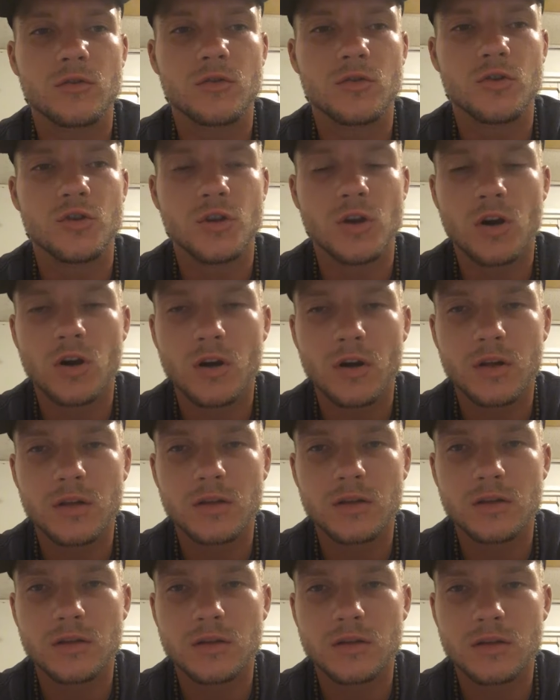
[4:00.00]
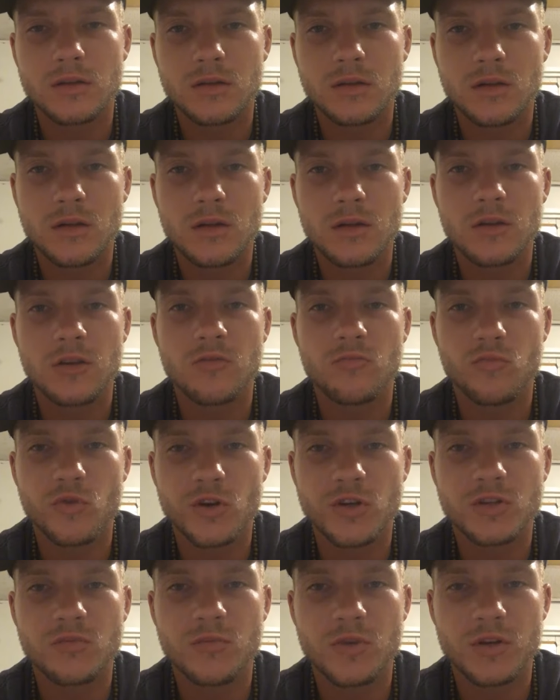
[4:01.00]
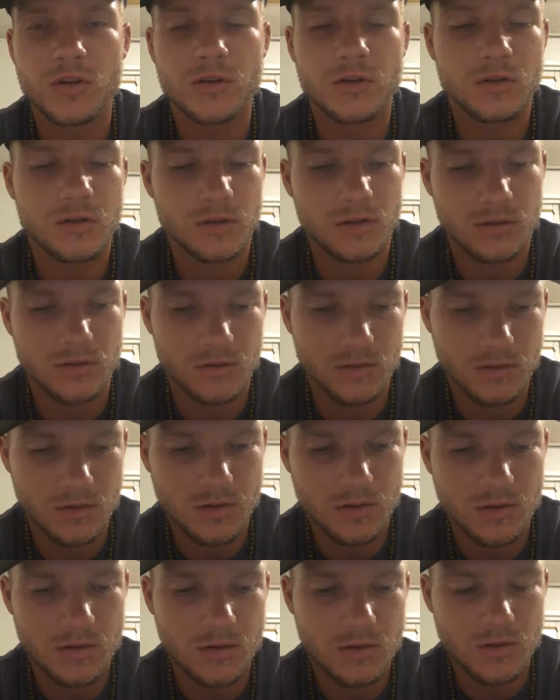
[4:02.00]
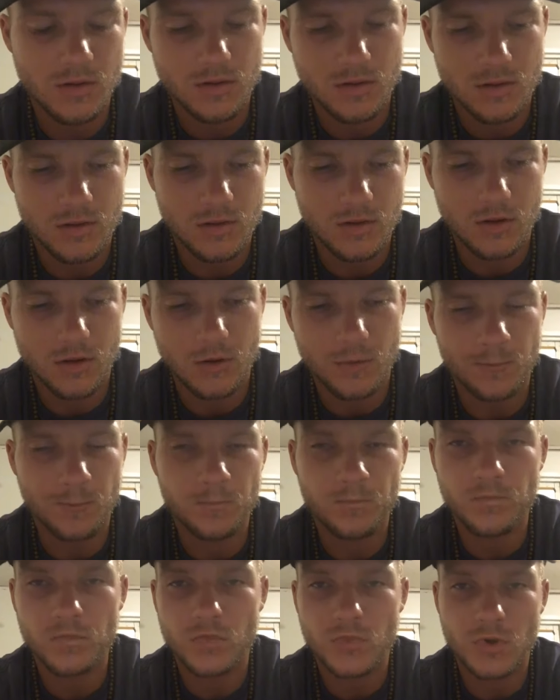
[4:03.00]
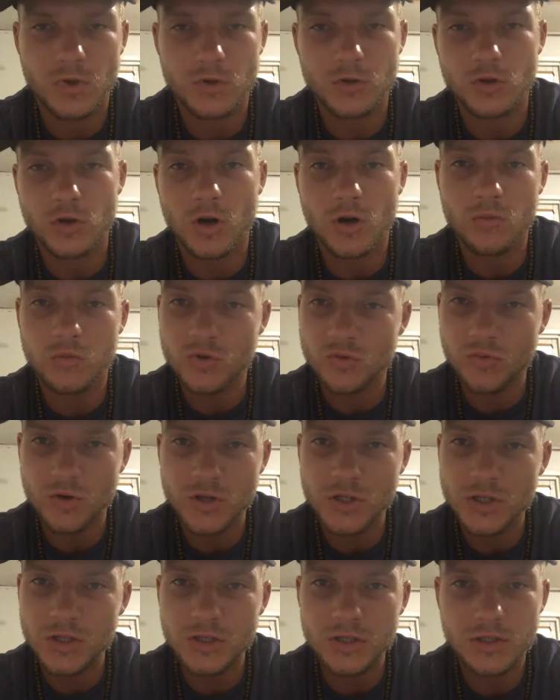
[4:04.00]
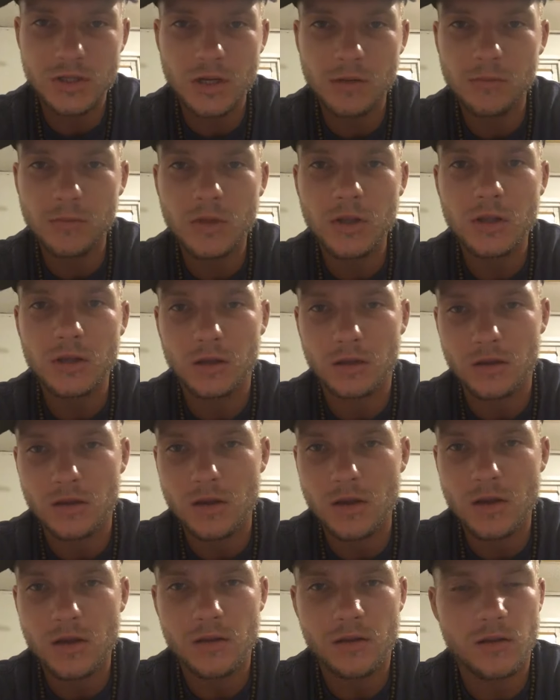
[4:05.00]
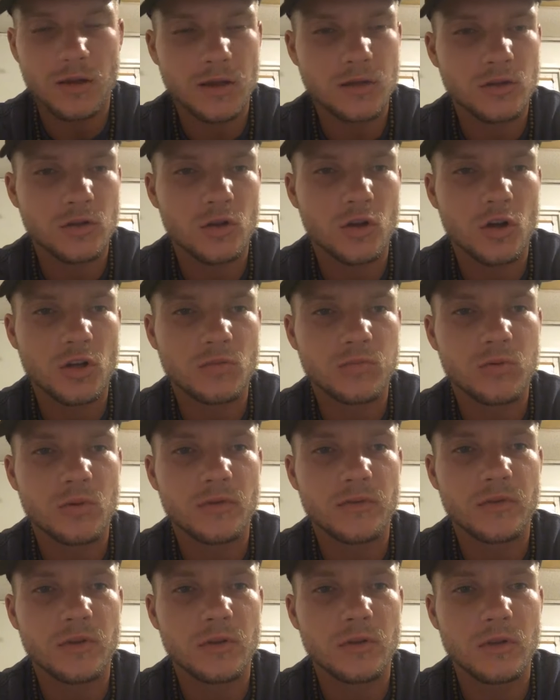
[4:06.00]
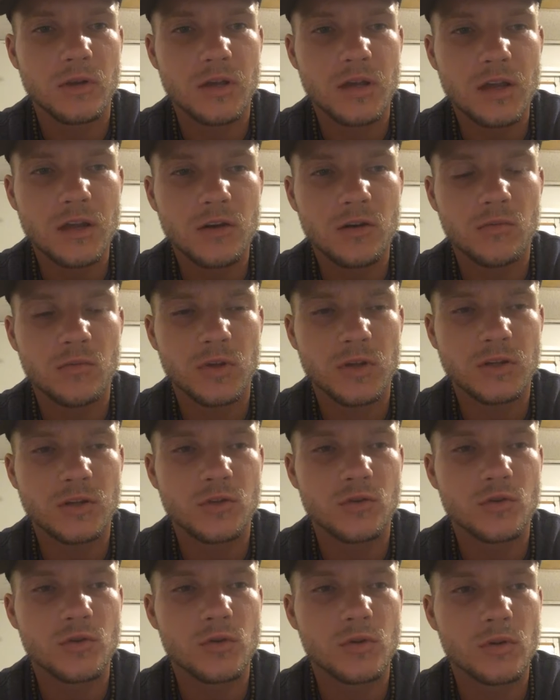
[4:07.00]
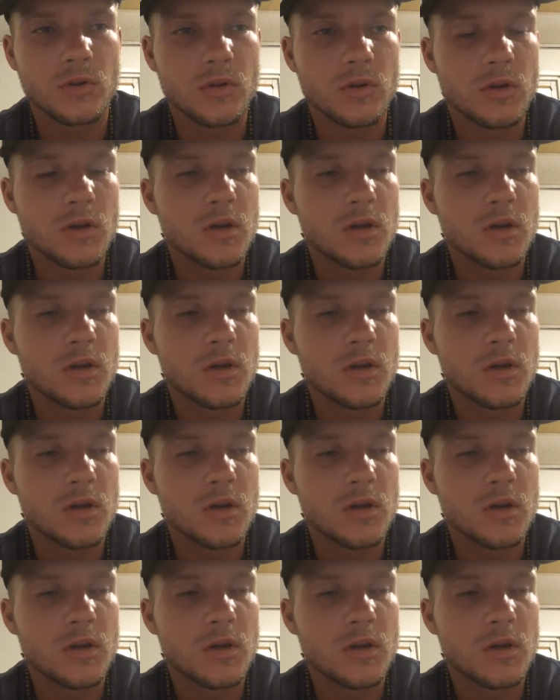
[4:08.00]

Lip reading: John's imprisonment. And John was preaching the same thing. That's the gospel of the kingdom. That's the truth.